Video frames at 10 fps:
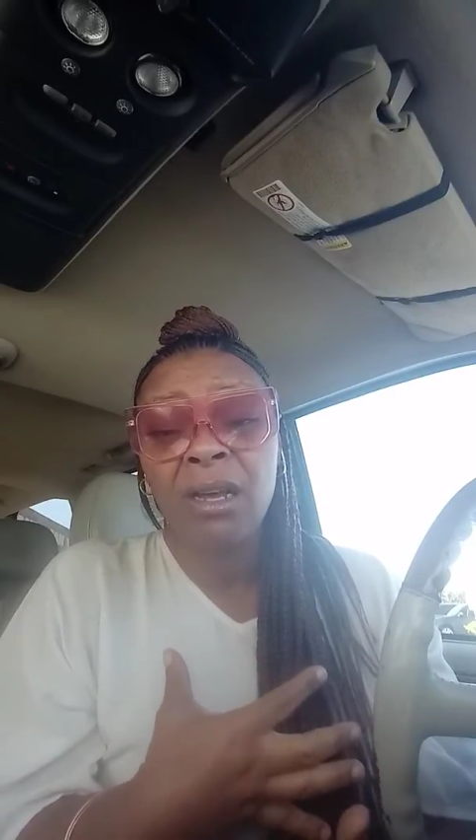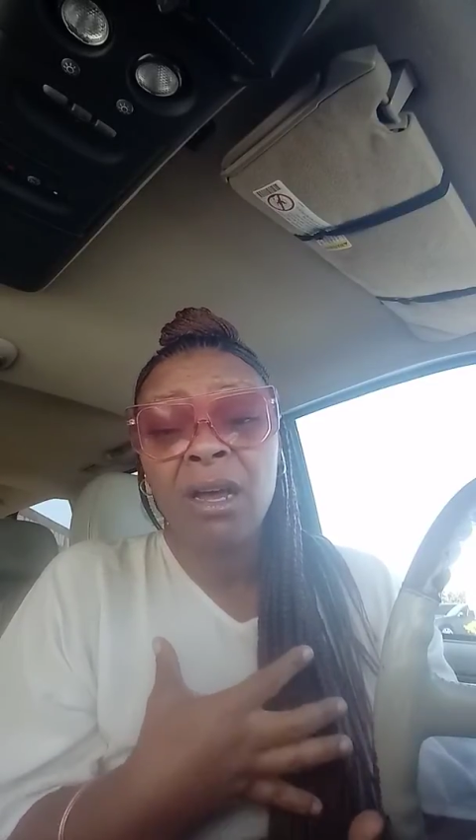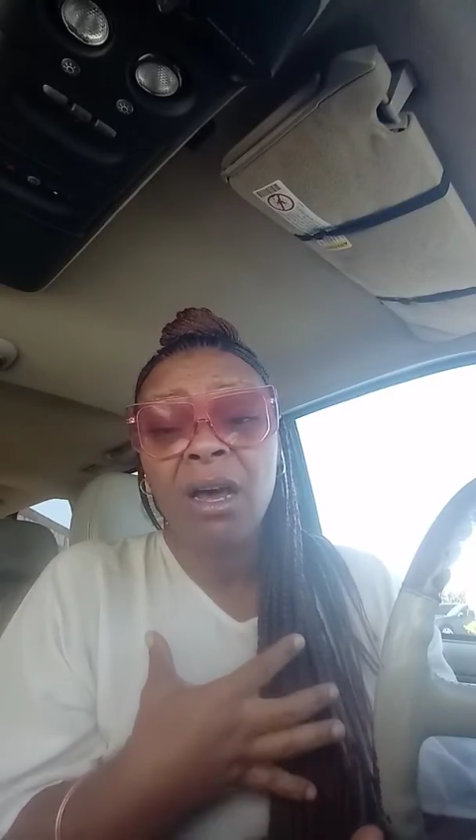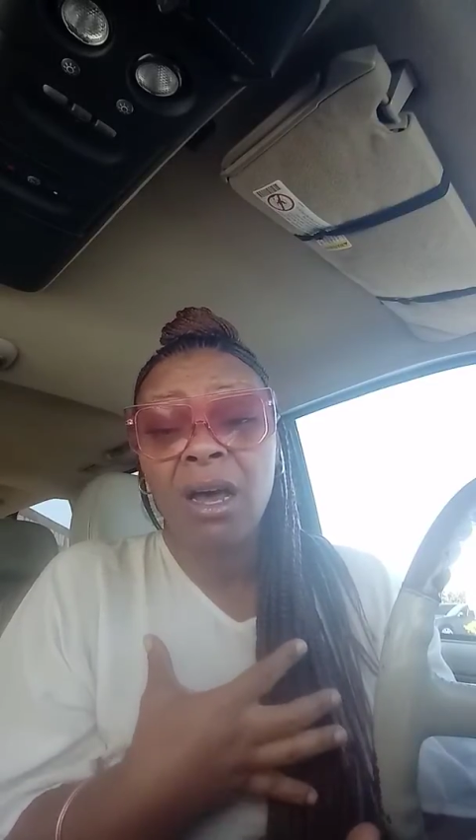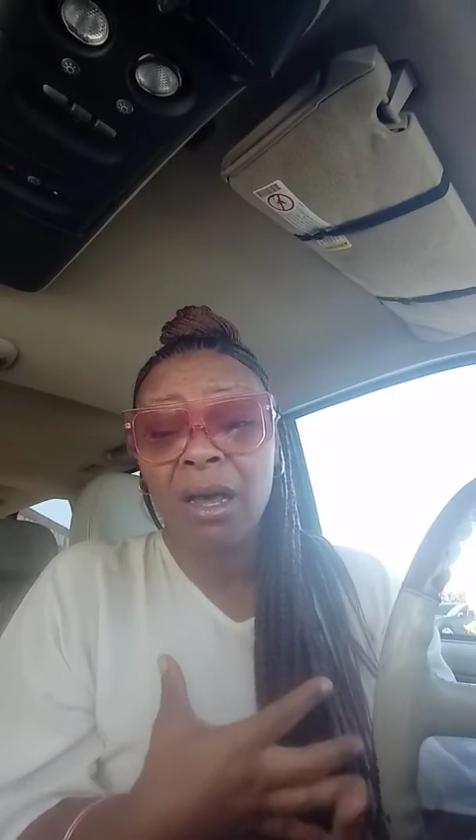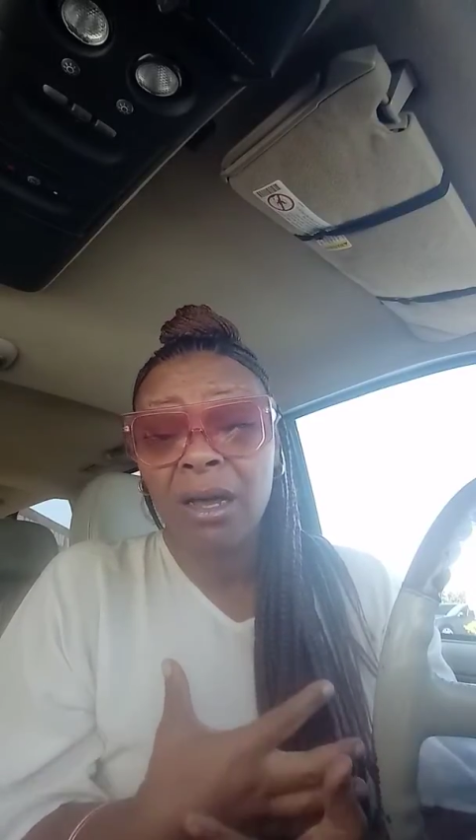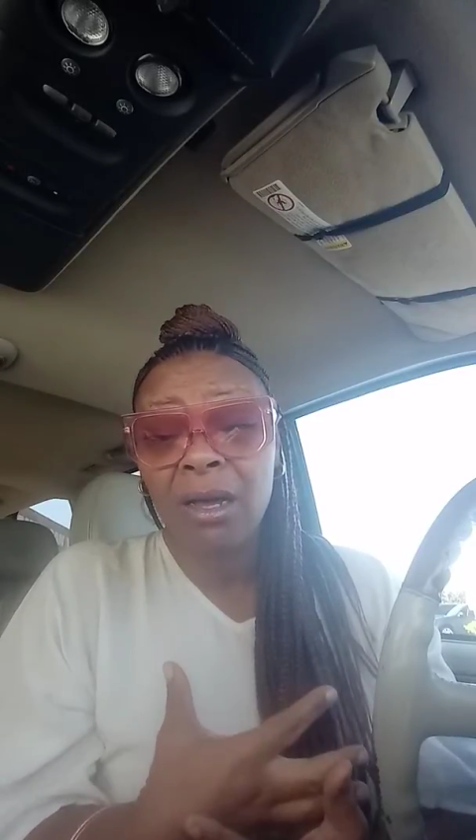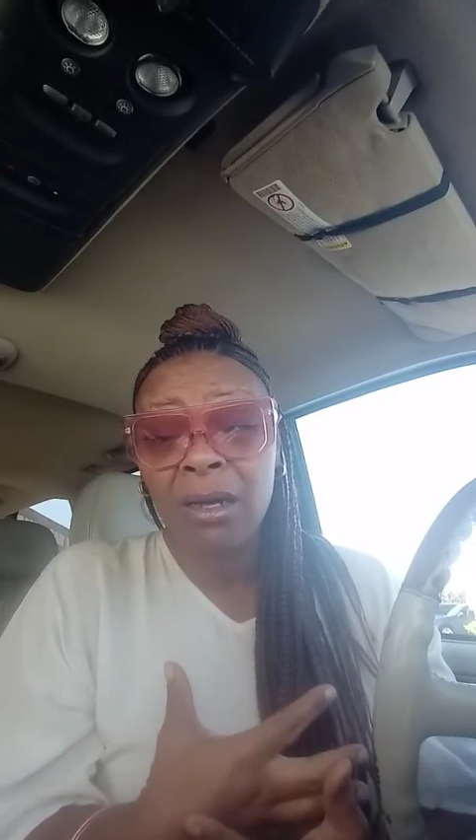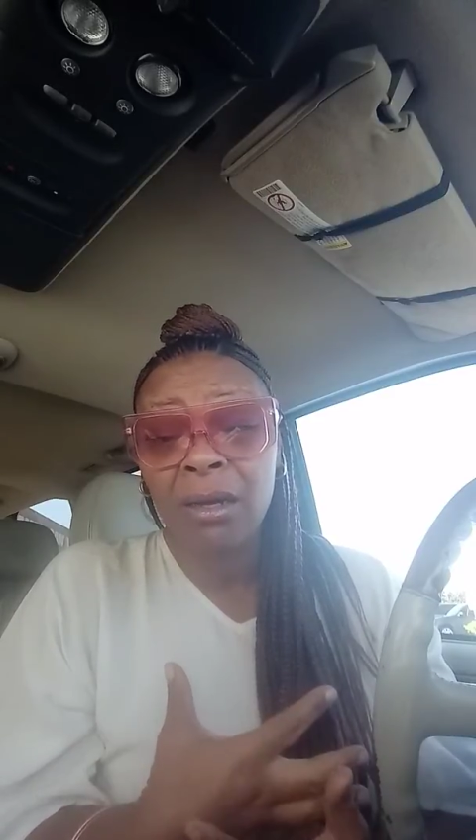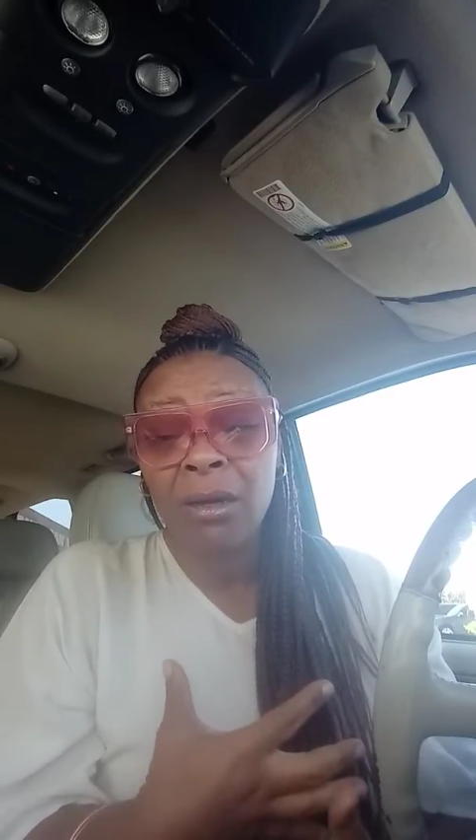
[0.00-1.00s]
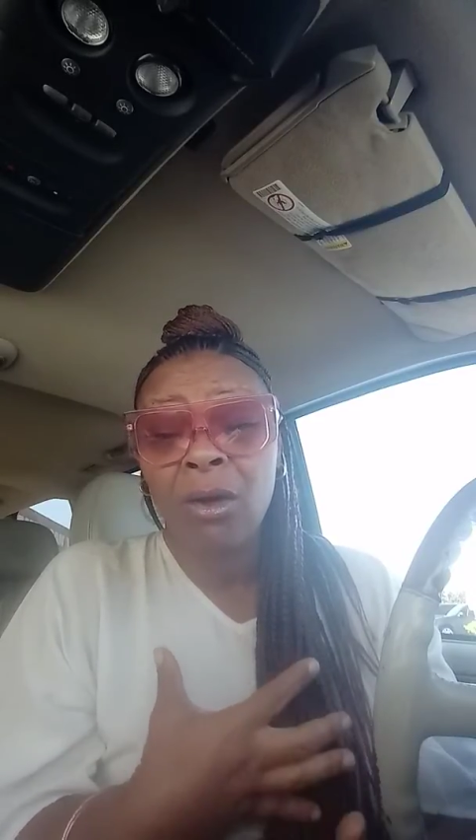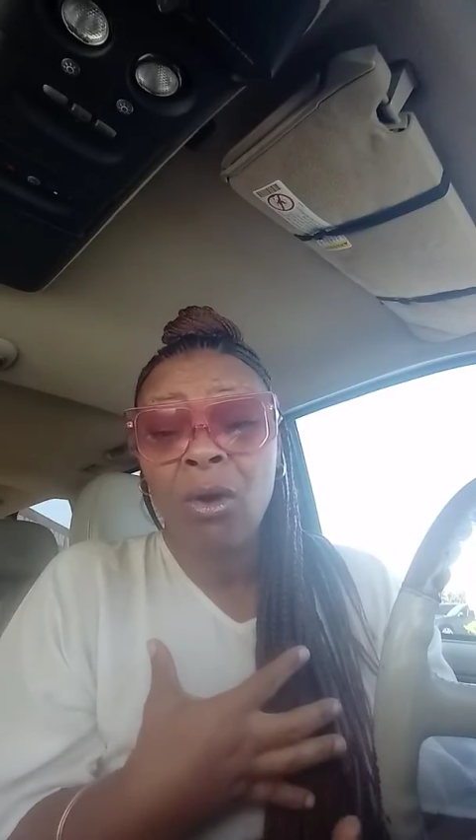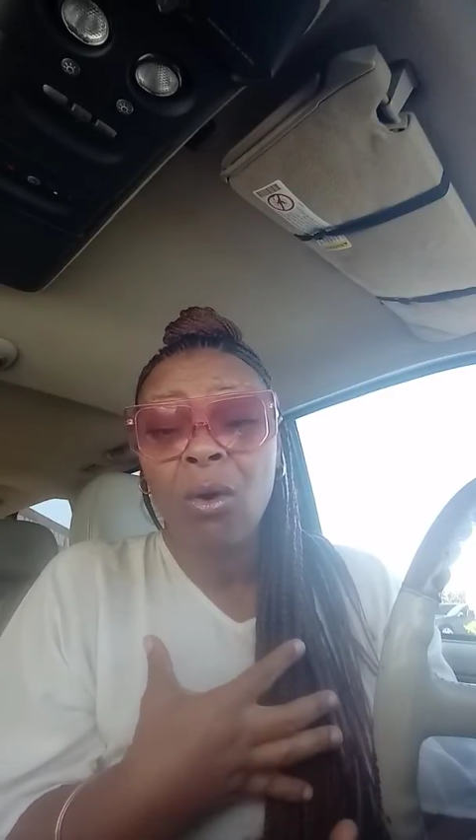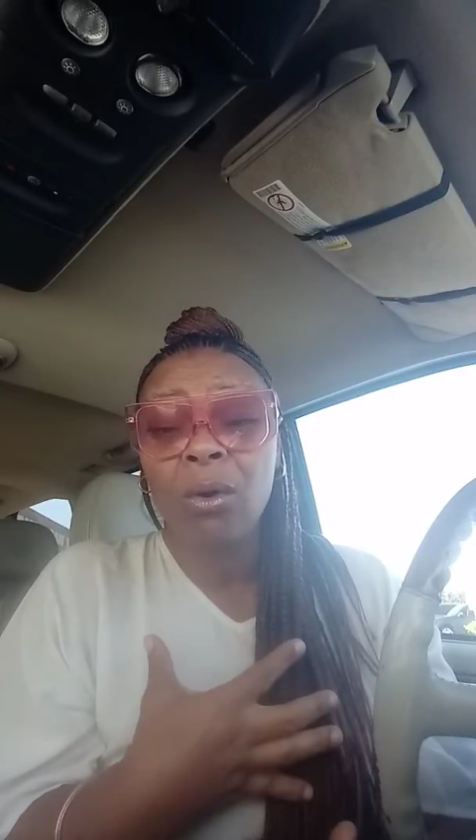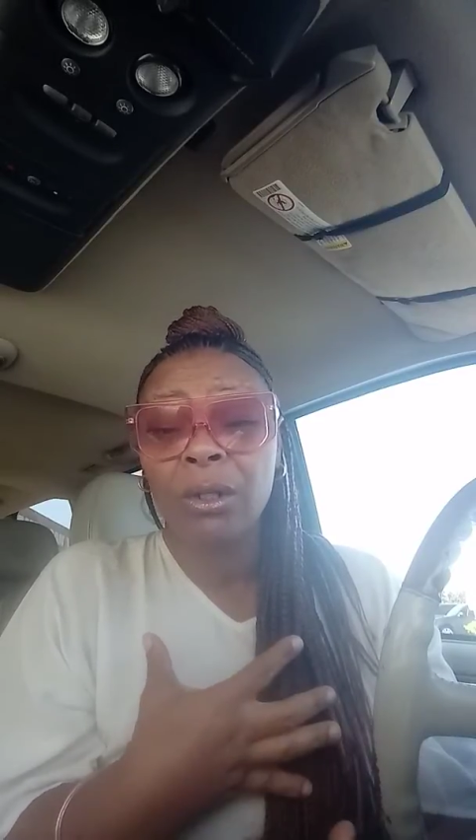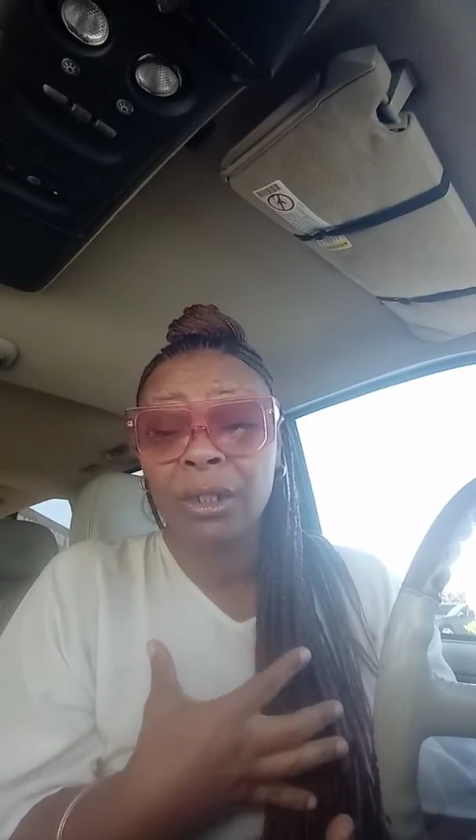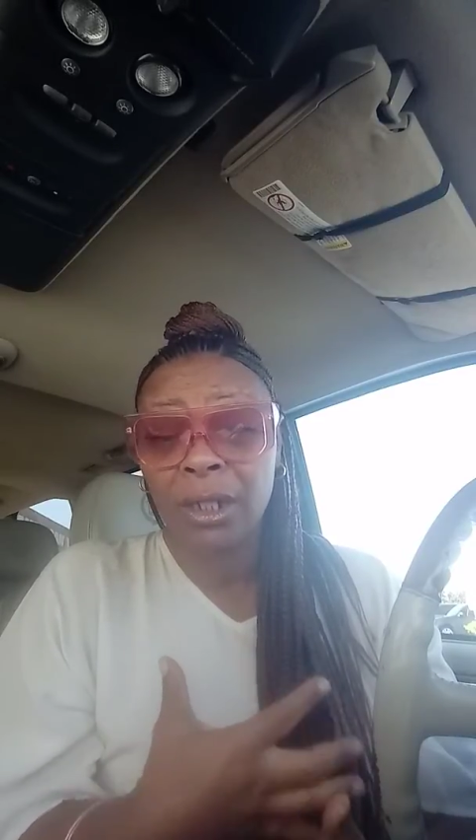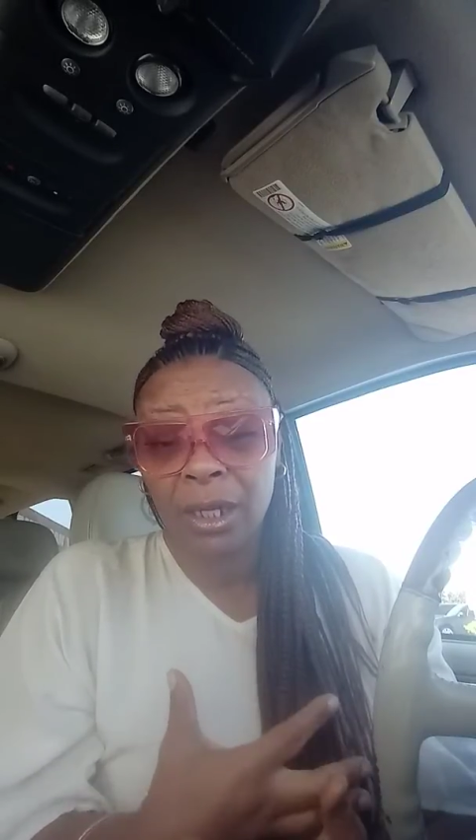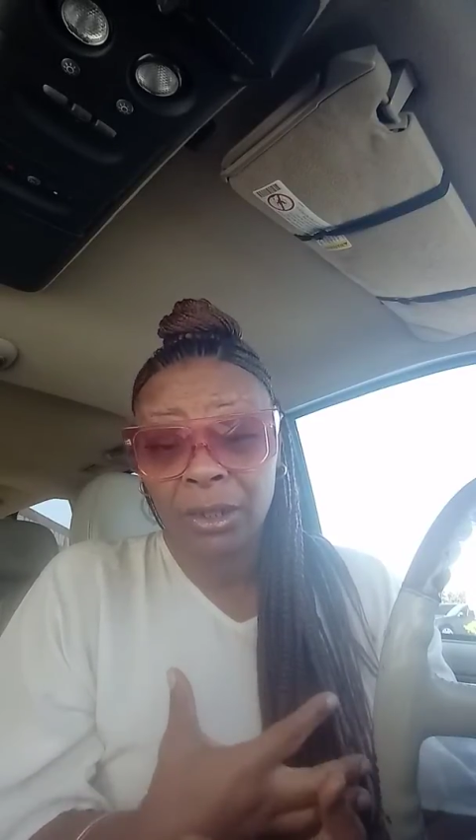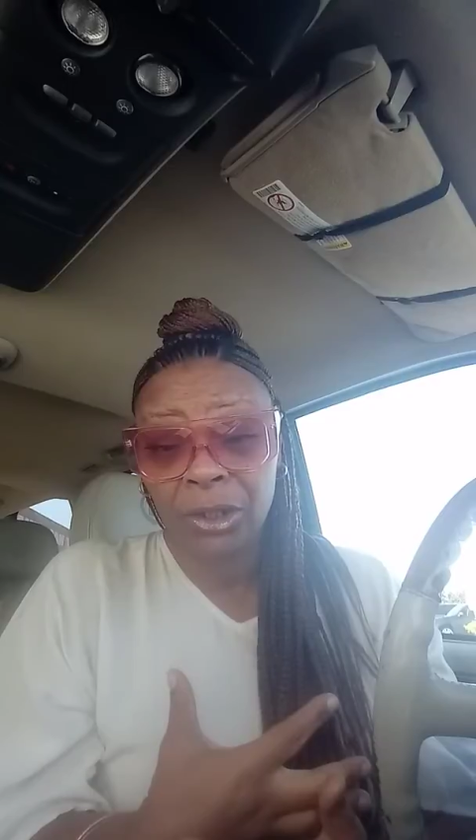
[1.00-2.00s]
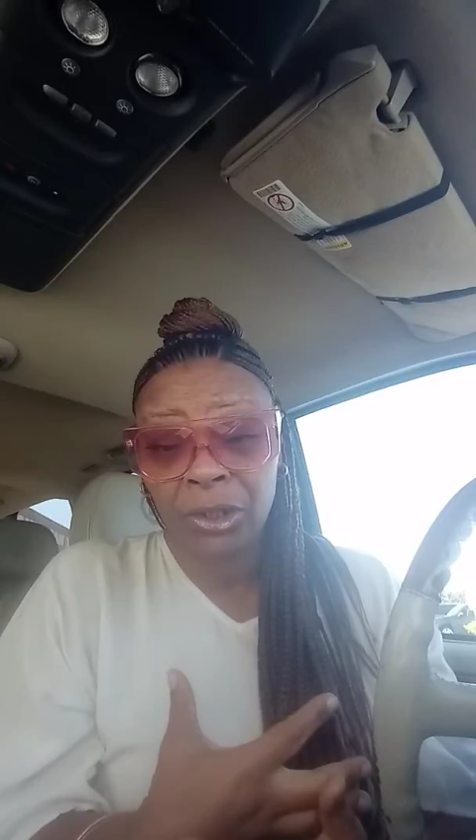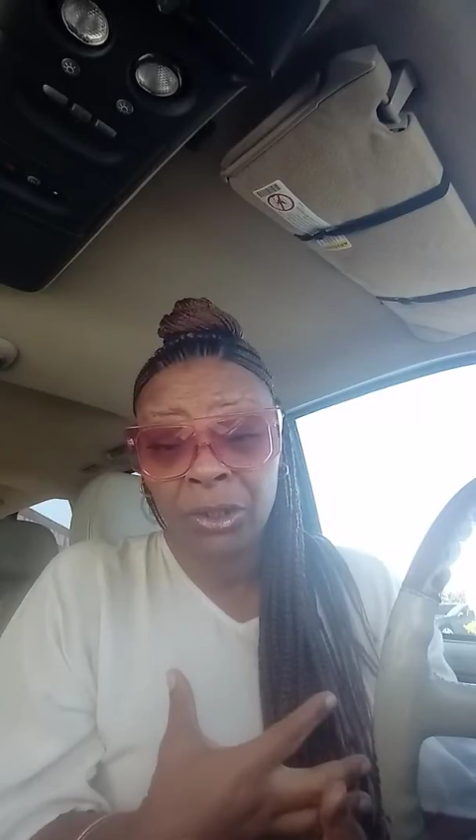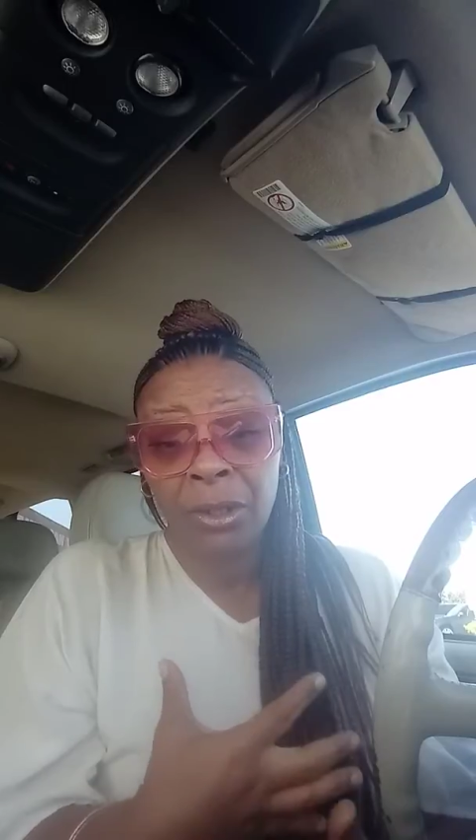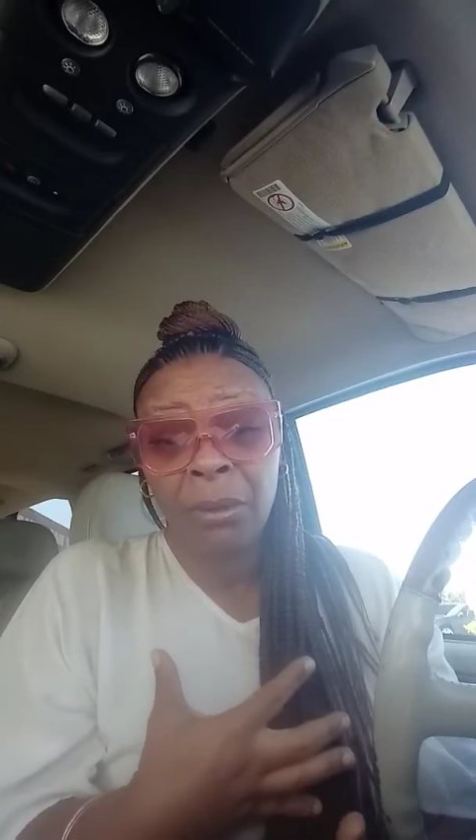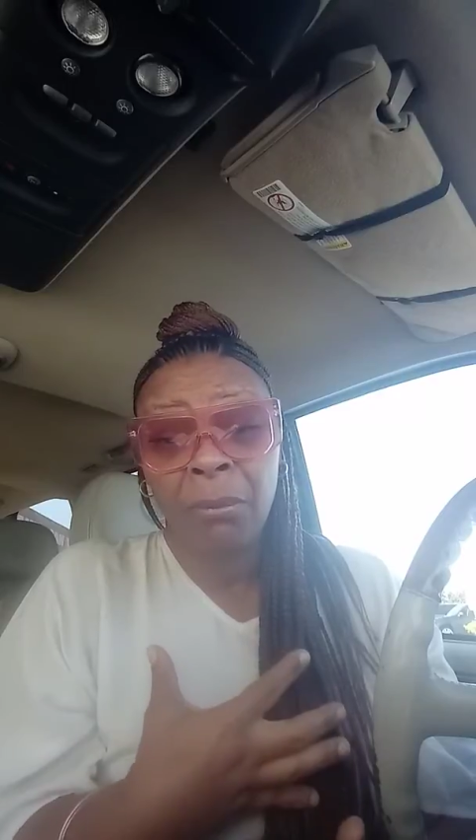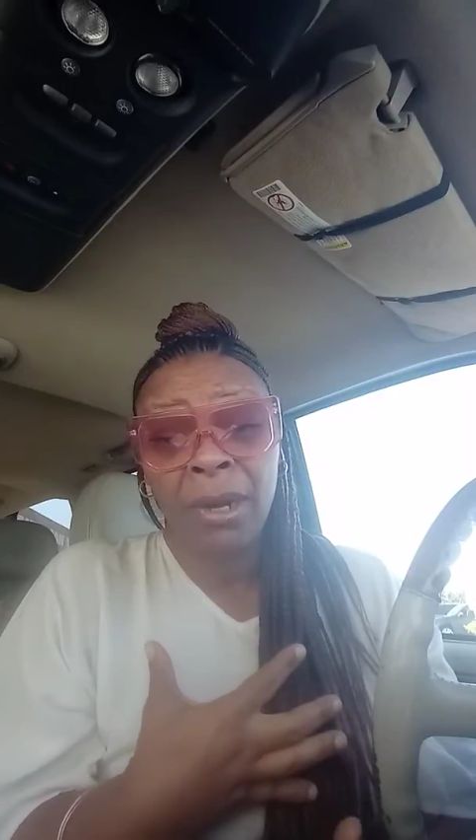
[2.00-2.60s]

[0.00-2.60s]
children who needed me.